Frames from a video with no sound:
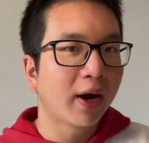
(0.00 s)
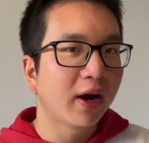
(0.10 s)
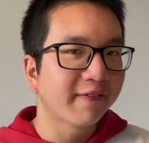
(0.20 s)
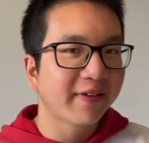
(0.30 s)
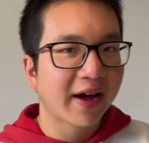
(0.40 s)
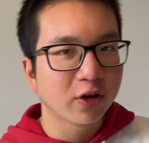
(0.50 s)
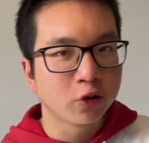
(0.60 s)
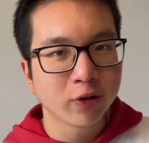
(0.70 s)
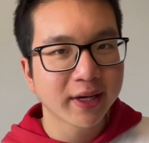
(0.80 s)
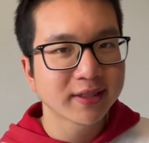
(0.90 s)
of how
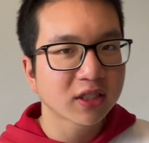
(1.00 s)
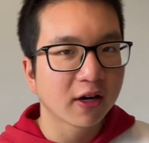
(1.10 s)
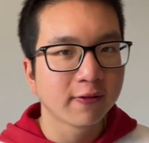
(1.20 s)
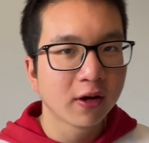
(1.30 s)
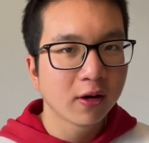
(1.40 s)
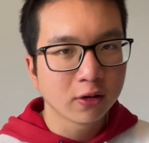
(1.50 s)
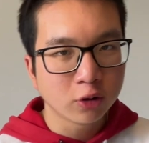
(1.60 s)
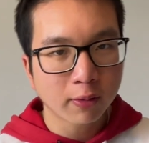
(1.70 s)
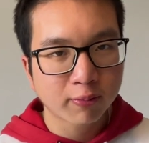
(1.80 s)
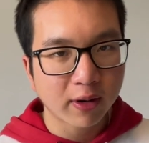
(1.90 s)
you can solve
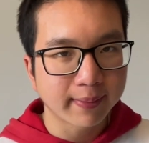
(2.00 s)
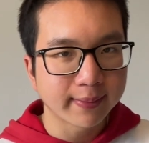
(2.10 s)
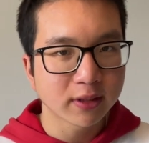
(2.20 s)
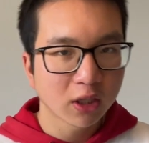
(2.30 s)
your problems